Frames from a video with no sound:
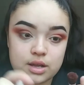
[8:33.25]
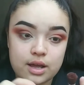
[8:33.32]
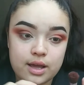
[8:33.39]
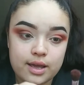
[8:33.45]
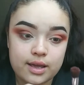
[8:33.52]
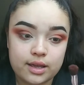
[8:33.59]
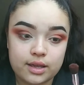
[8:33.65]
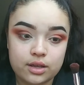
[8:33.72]

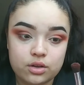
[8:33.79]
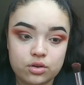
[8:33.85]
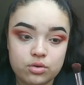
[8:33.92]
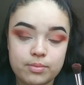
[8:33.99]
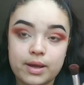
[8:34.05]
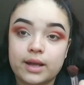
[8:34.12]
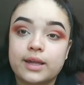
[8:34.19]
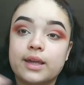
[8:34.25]
I go
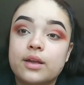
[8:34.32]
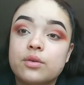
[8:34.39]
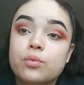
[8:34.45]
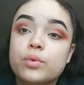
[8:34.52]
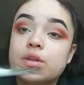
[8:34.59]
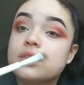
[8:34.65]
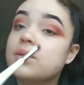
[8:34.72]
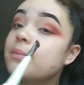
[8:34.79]
back in
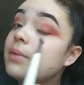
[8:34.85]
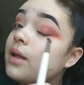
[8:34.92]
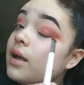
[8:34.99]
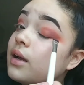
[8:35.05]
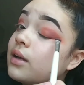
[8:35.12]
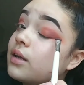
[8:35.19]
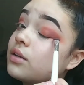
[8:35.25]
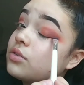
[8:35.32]
with the
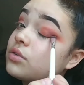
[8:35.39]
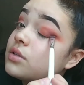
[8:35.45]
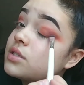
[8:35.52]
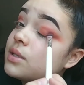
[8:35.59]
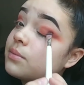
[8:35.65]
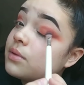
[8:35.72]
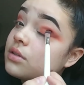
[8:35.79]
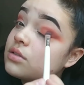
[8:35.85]
black and do the
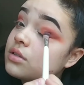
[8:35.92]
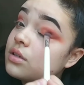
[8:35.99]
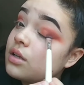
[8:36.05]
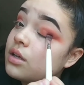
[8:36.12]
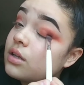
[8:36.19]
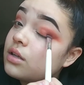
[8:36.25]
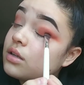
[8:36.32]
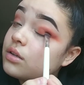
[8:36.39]
same thing to the
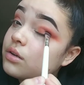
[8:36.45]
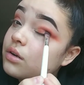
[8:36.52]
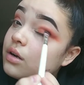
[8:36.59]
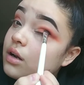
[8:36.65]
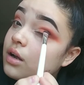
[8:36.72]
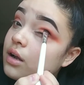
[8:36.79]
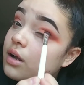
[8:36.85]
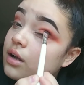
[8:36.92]
other
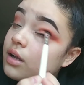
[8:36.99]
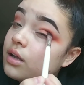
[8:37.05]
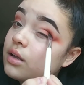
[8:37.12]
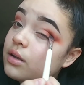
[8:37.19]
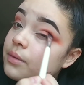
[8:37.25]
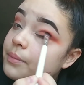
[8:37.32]
eye.